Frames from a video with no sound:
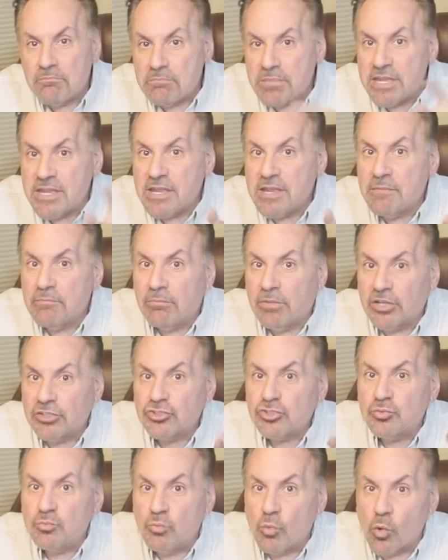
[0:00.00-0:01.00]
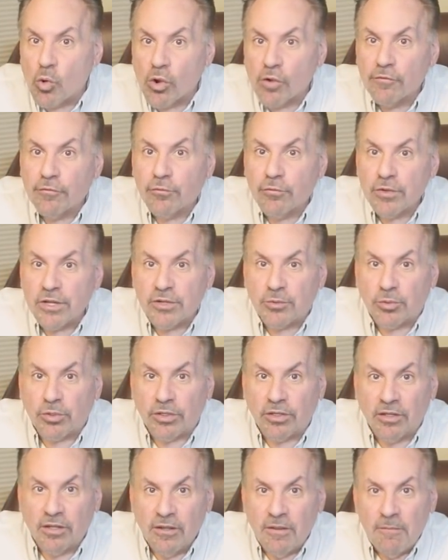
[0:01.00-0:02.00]
being much more
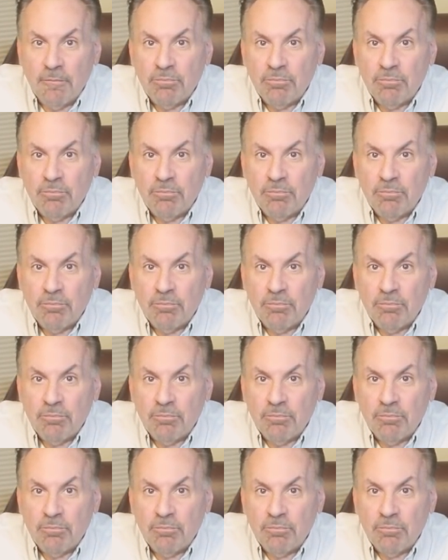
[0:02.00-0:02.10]
frequent.